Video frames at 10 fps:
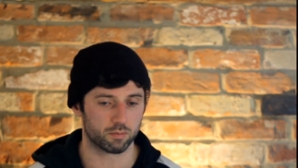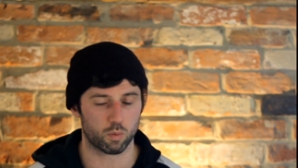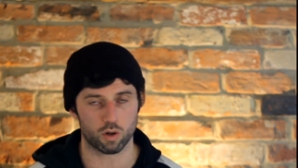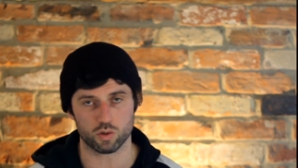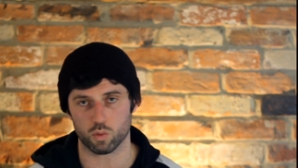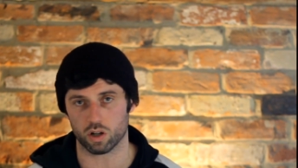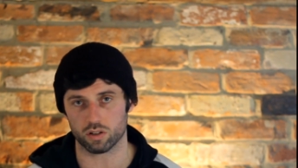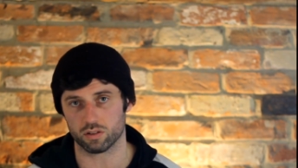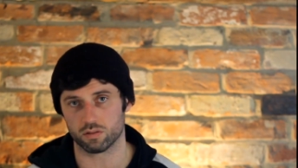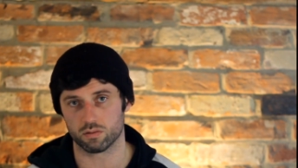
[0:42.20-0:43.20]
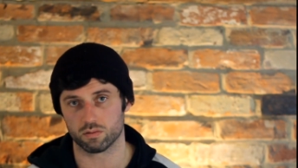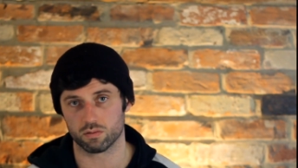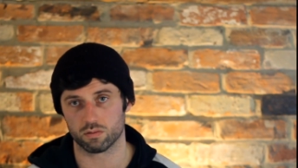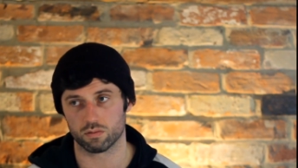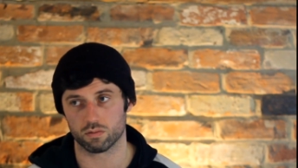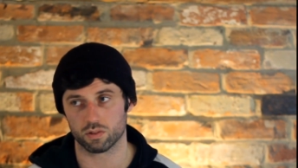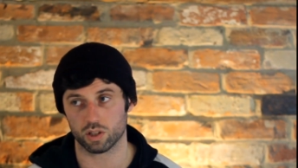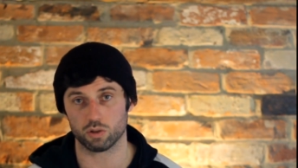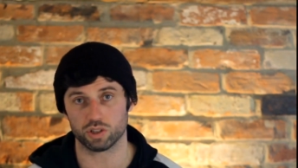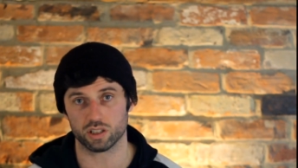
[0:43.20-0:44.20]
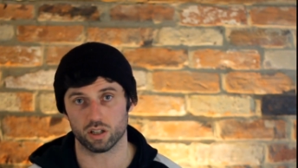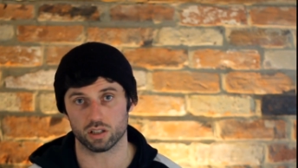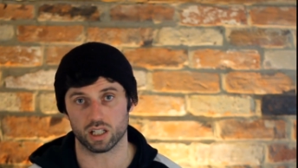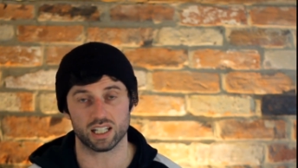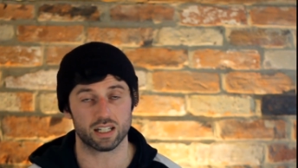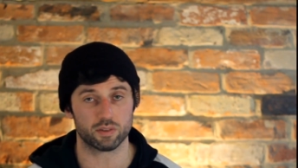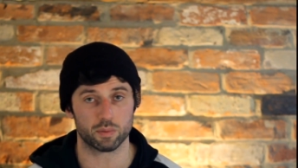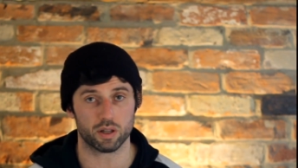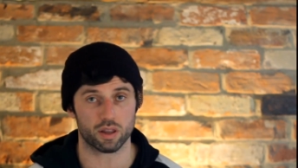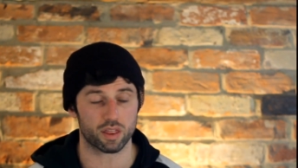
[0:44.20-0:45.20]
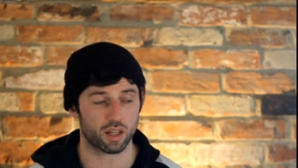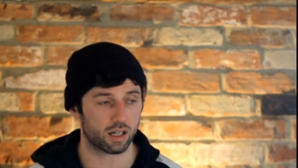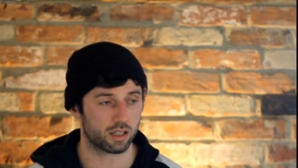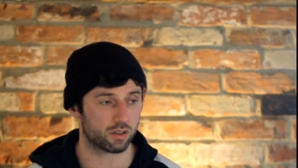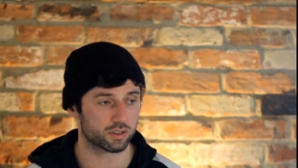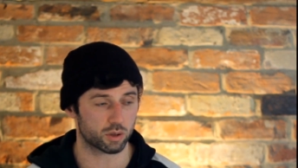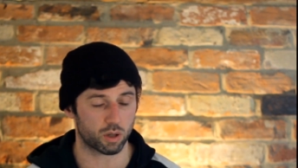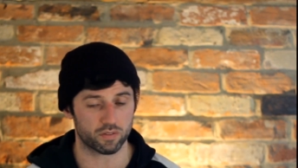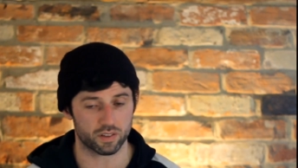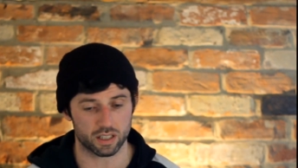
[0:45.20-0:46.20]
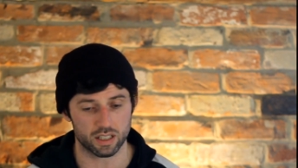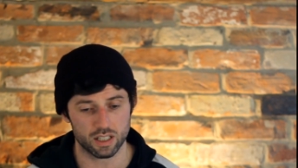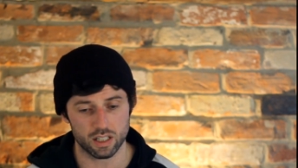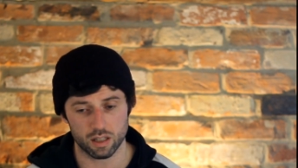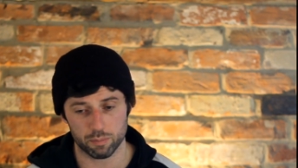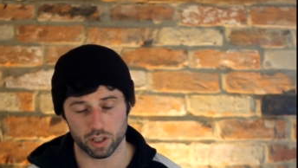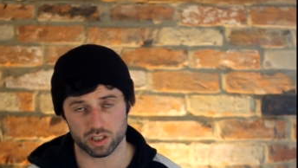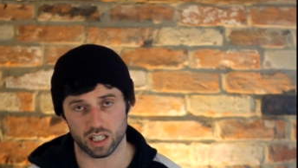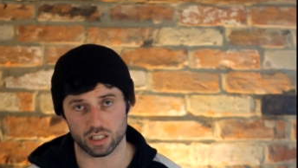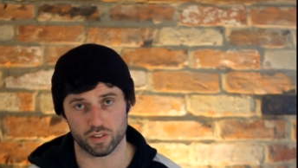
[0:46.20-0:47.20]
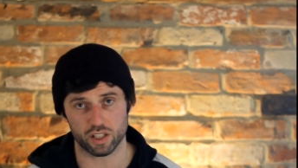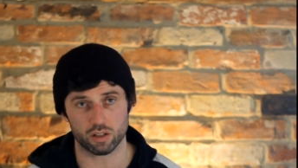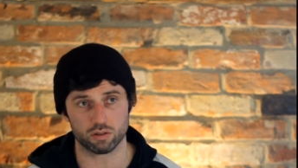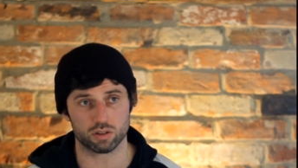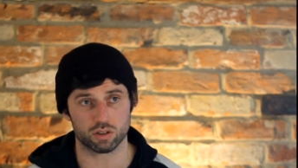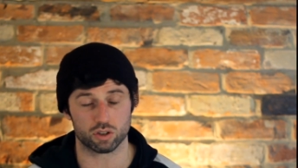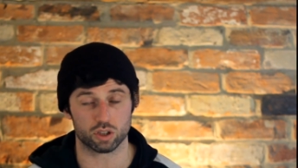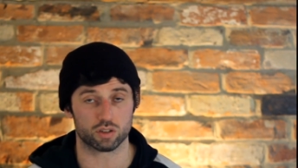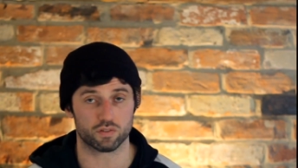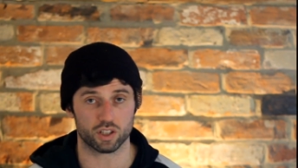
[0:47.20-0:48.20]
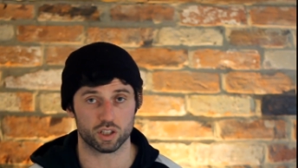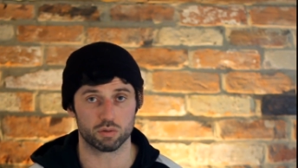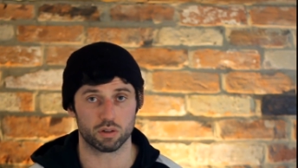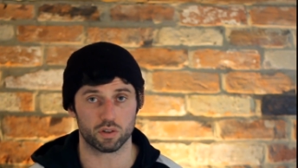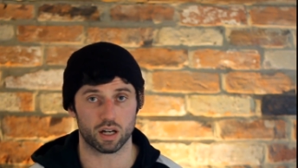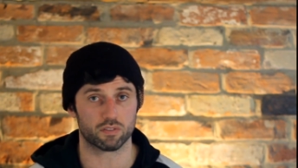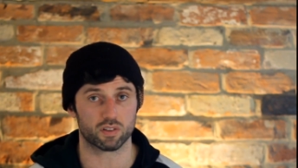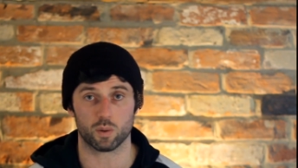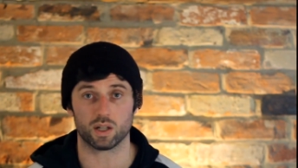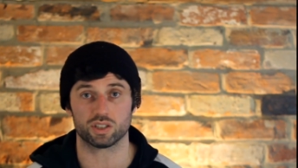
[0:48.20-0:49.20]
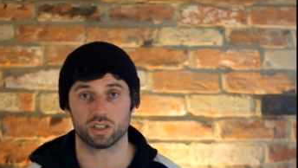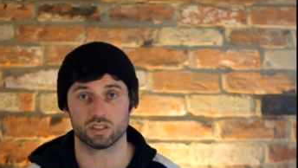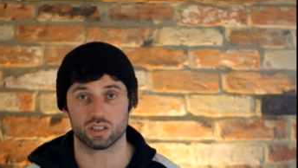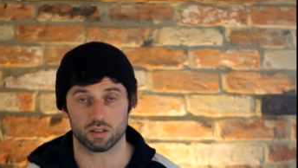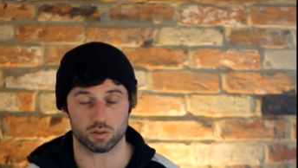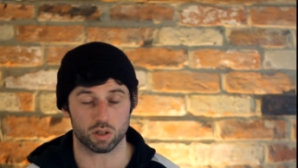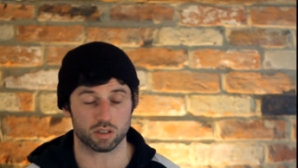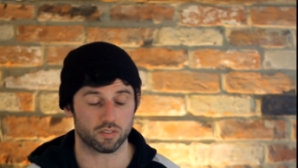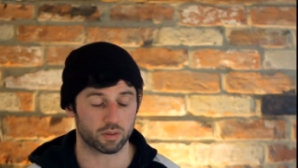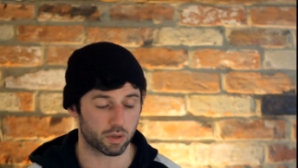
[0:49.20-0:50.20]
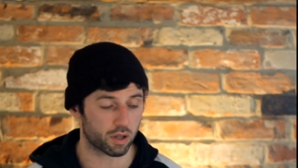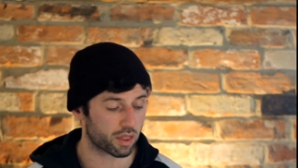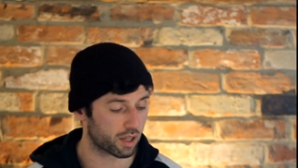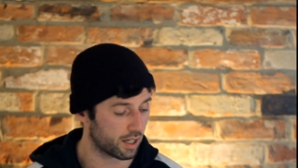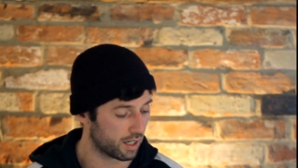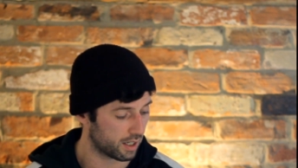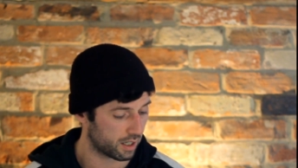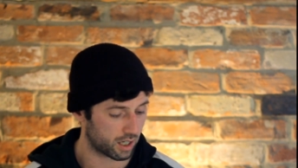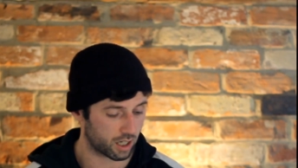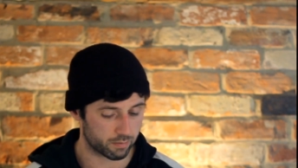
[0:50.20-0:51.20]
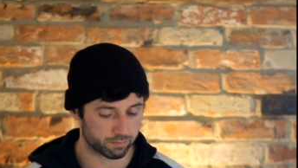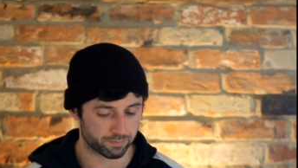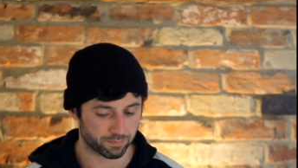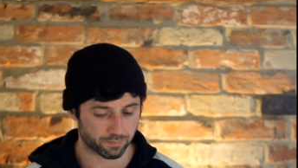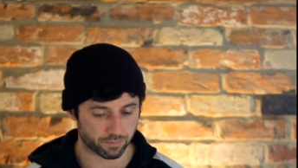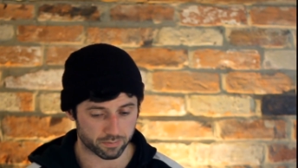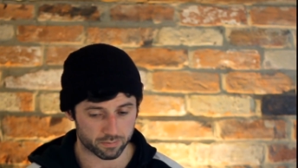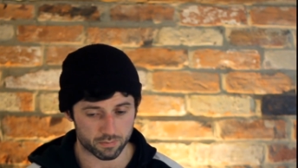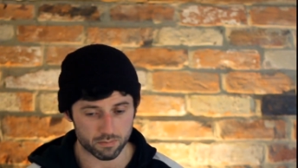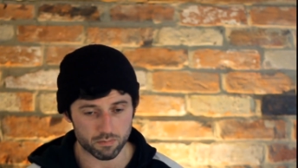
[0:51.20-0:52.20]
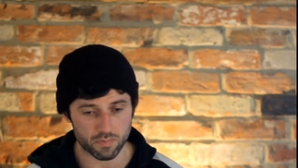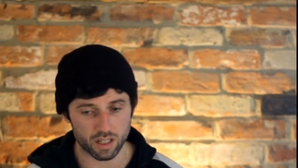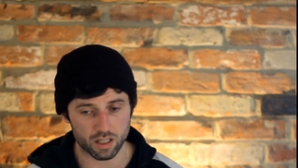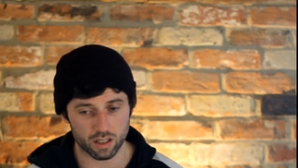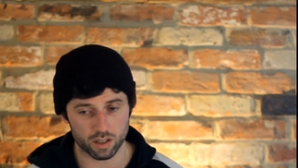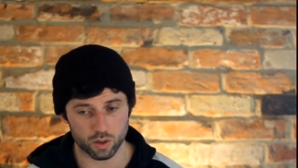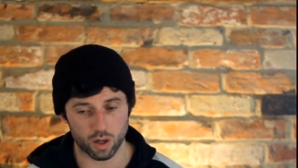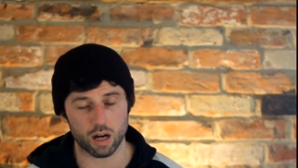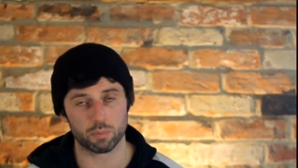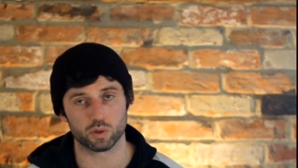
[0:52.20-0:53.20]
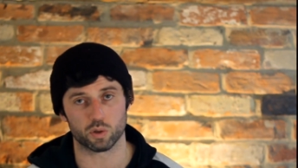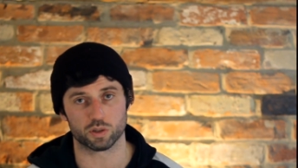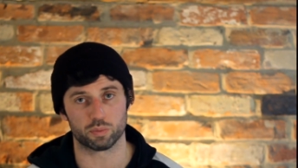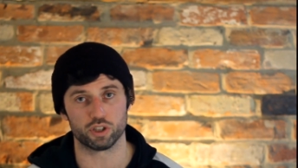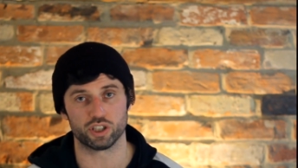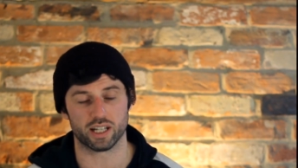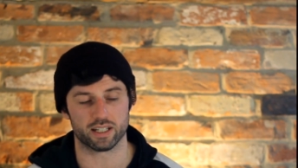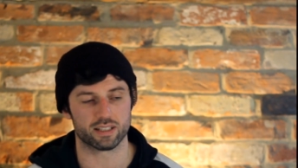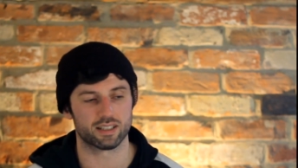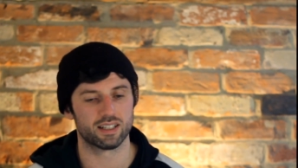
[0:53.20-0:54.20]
one-to-one coaching online every month. I also offer personalized videos just for you. If you have questions, I'll do those every month. Your help is always appreciated.